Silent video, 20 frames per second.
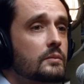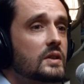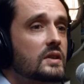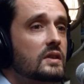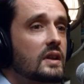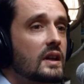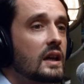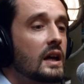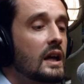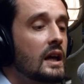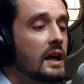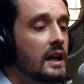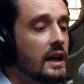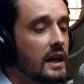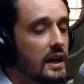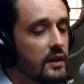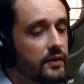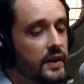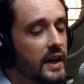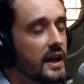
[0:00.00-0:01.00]
It's like,
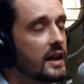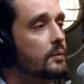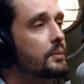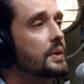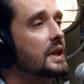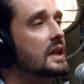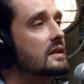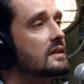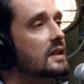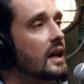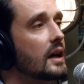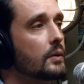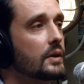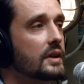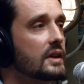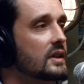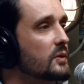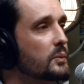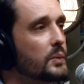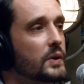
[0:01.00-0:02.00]
if that had been a
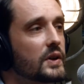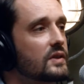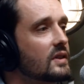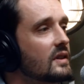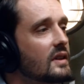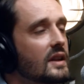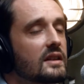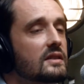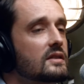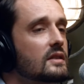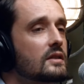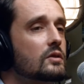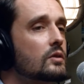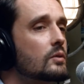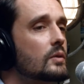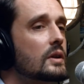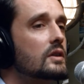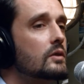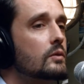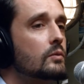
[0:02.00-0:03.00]
Taiwanese person, that
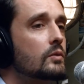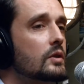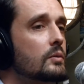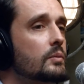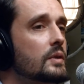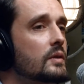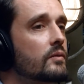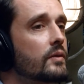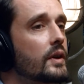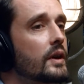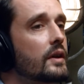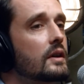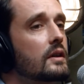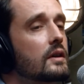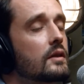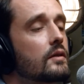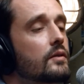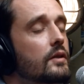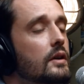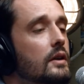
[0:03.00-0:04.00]
situation would have been very
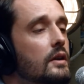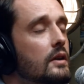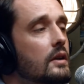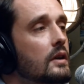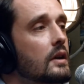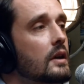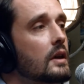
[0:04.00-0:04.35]
different.